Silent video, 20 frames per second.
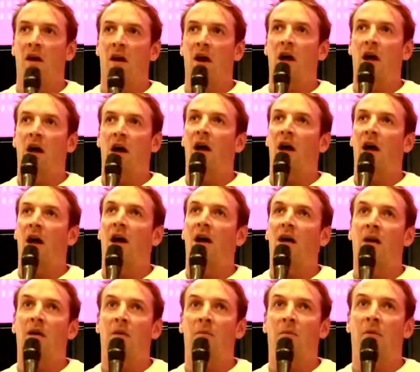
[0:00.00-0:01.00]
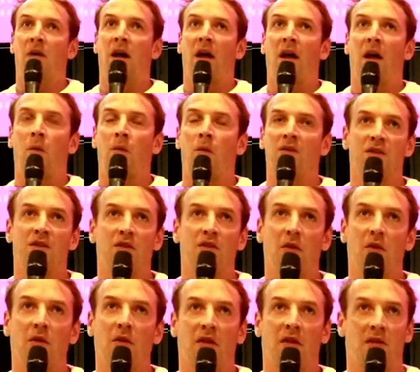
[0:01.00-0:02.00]
I wanted two
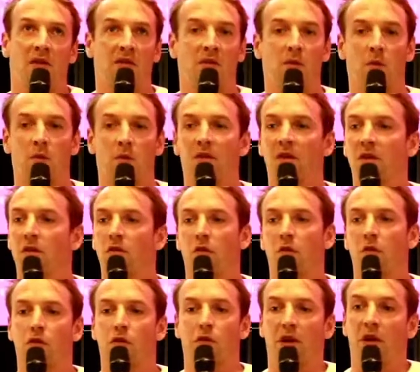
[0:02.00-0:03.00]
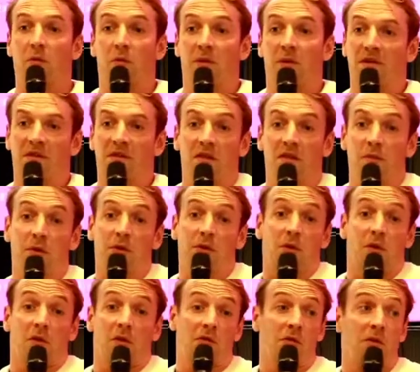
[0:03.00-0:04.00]
things. I wanted to create a business
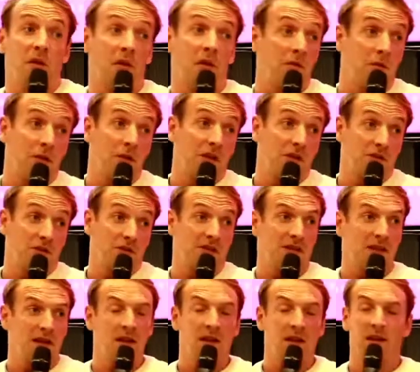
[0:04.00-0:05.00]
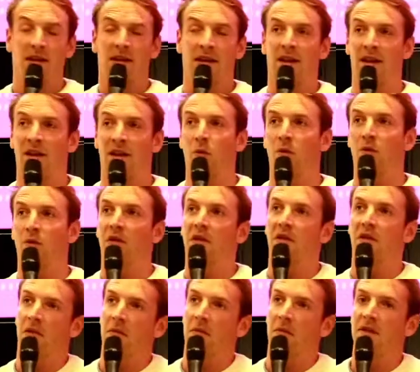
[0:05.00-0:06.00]
because of what I just said, and I wanted
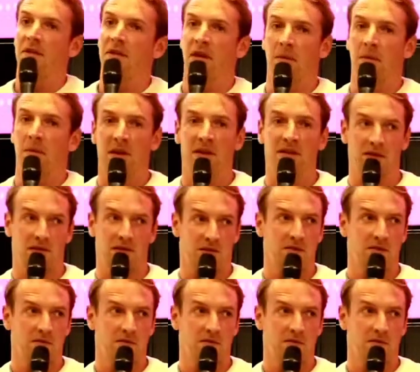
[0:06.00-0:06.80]
something that makes sense.